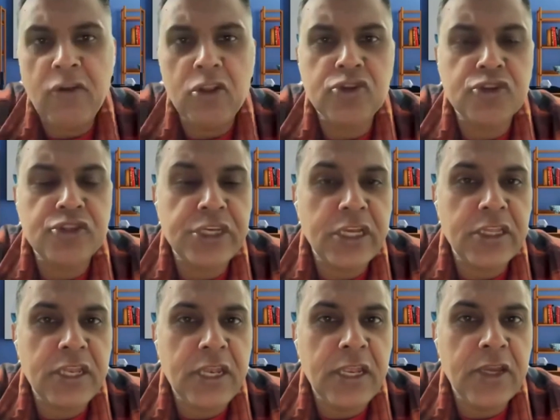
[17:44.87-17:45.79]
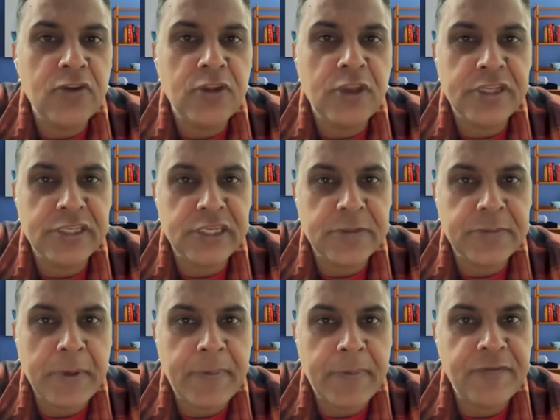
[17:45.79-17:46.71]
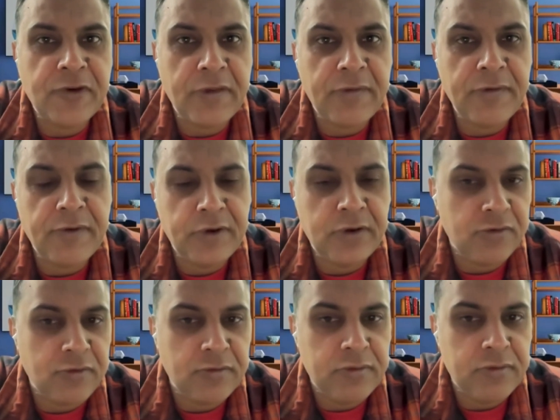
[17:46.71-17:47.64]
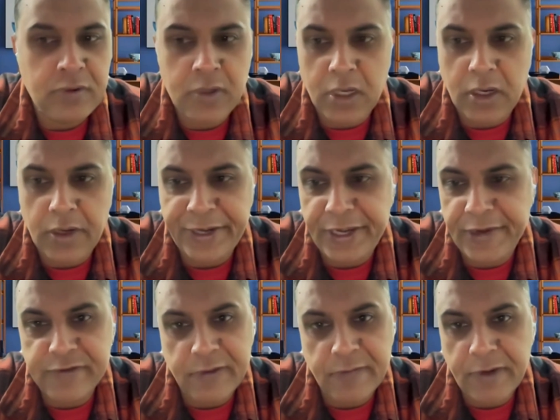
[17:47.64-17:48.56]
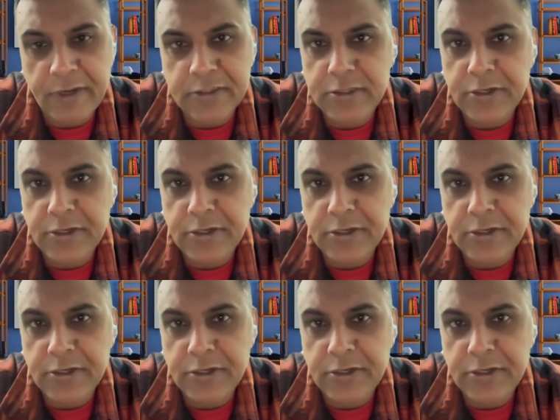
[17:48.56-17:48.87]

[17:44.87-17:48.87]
will also share the link to the research paper for everyone to read if someone is